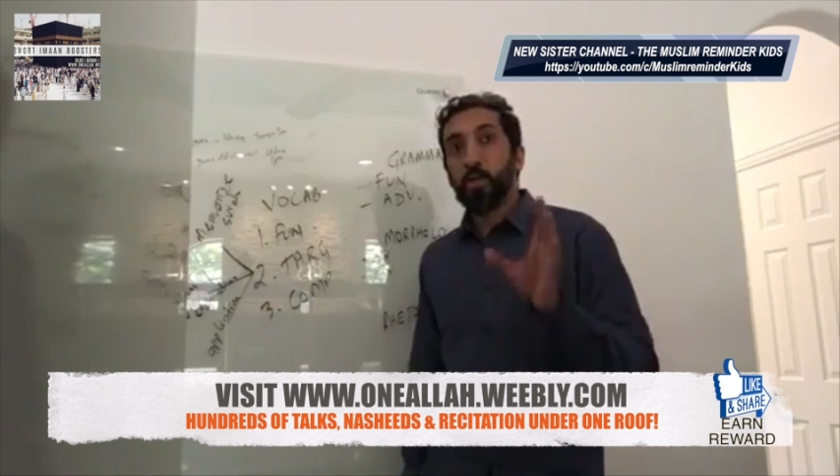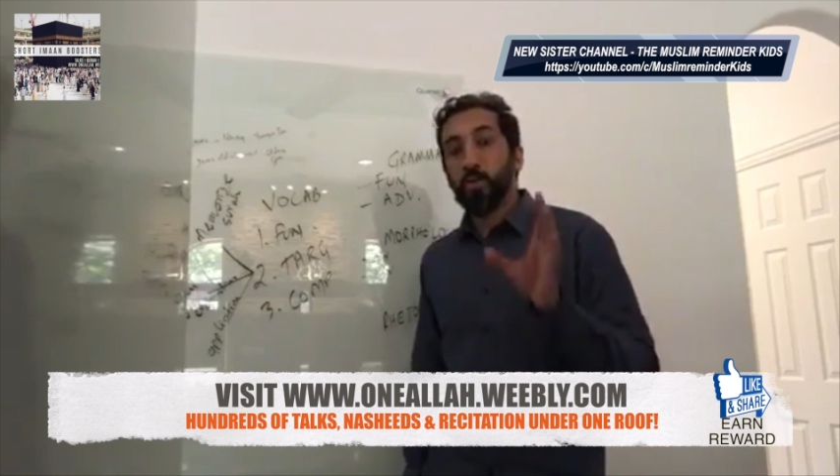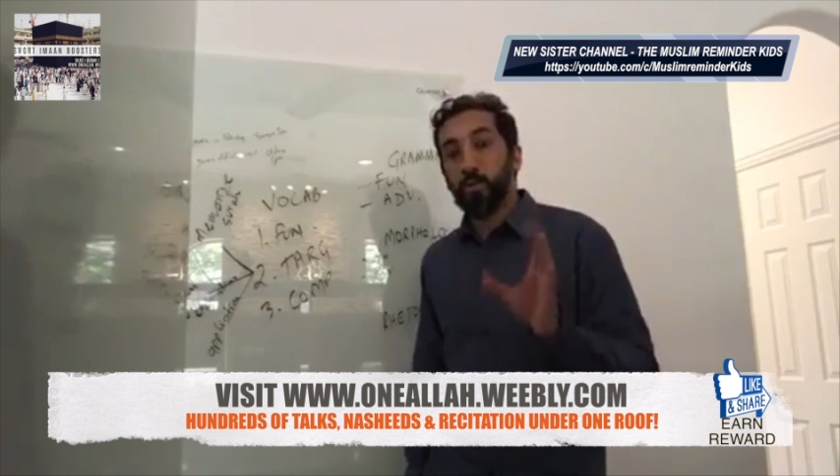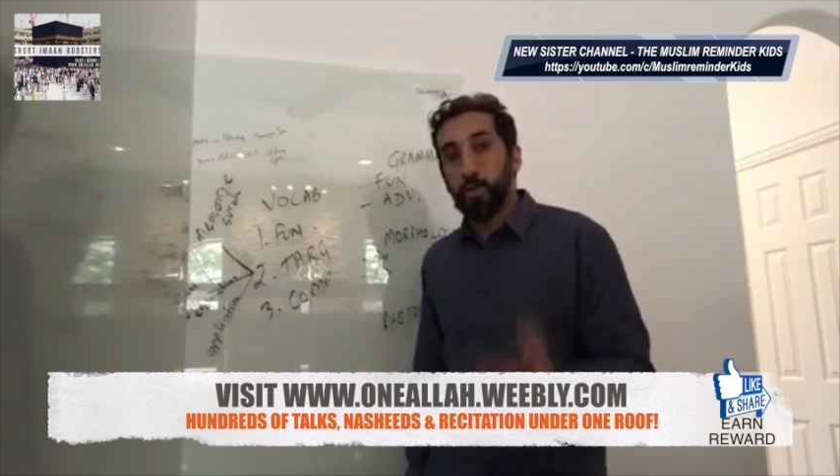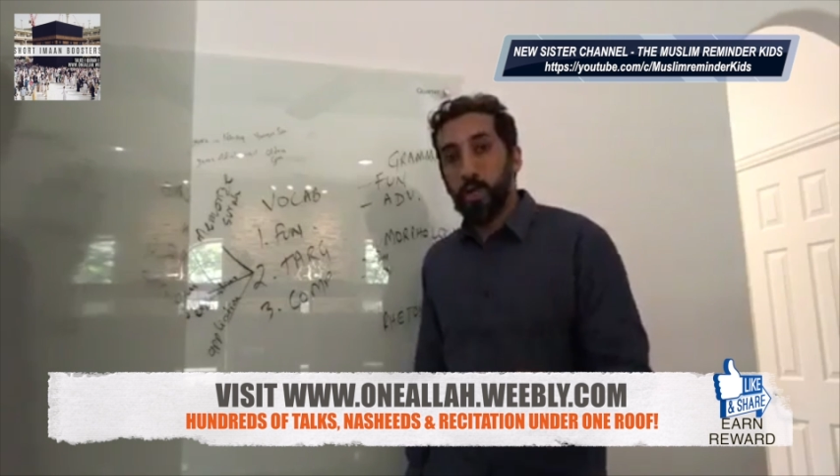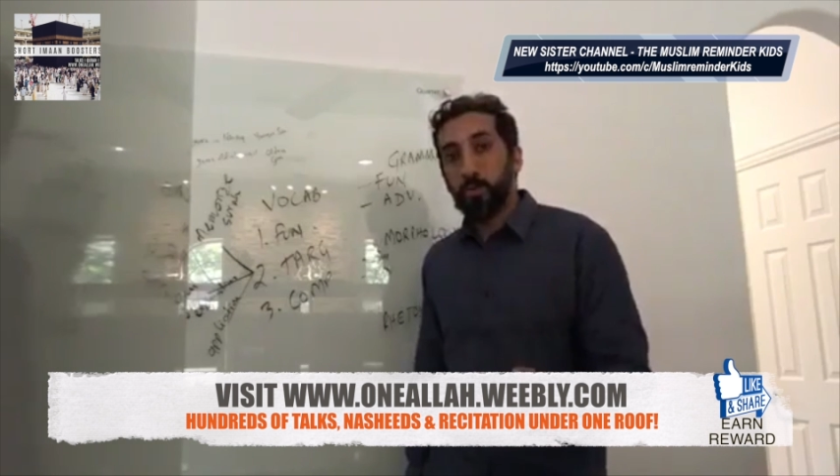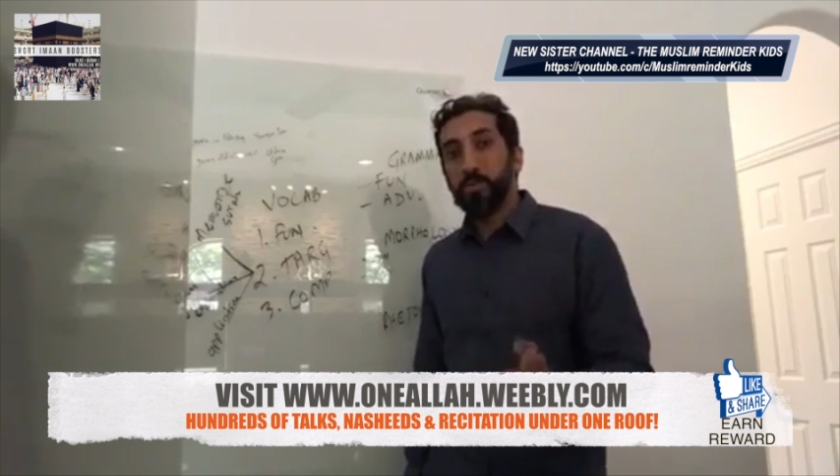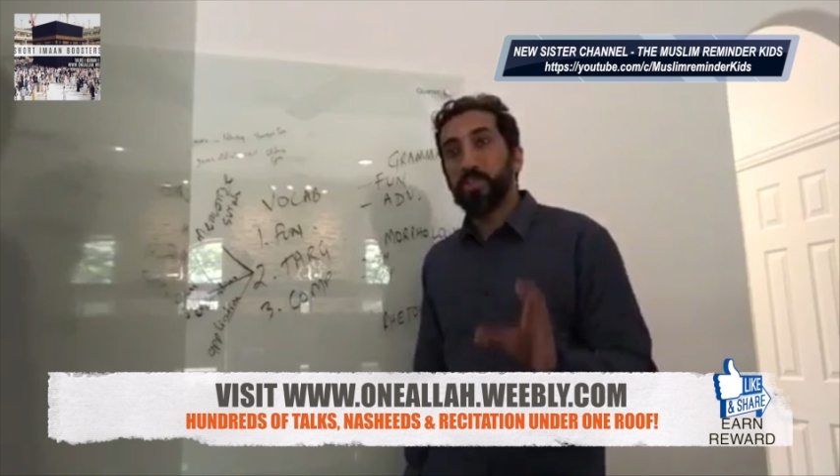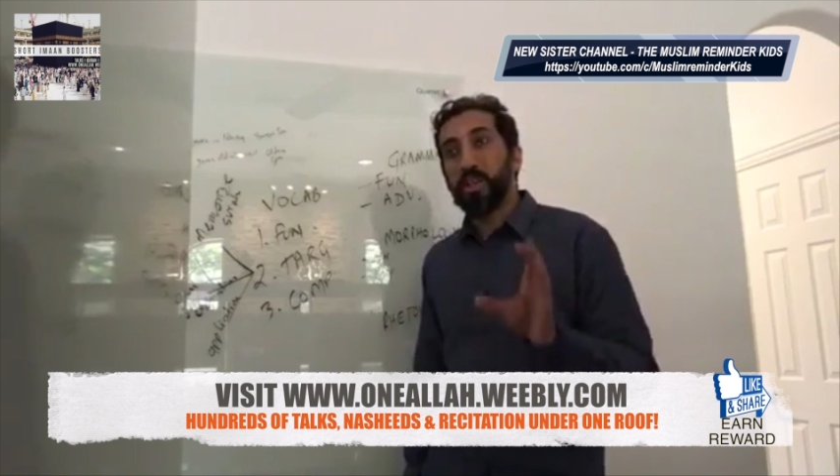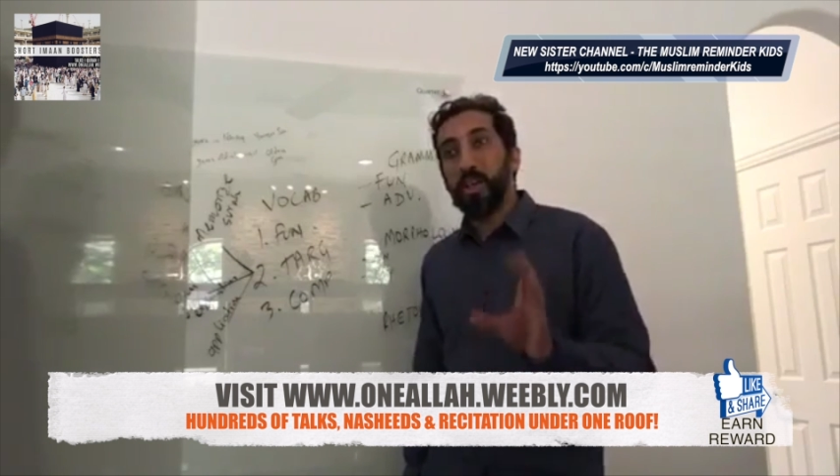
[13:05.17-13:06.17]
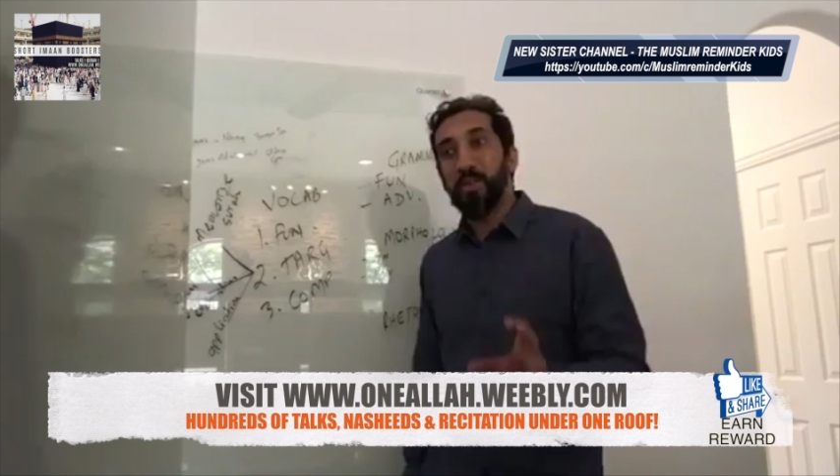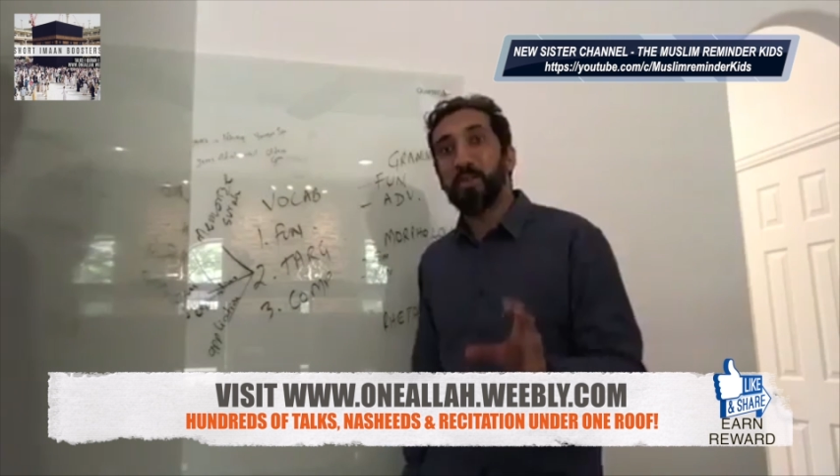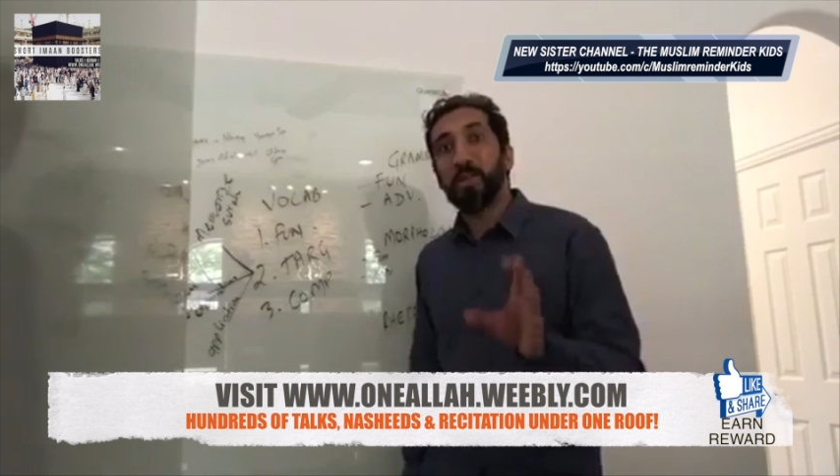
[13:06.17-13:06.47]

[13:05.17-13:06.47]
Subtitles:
Your job is to have a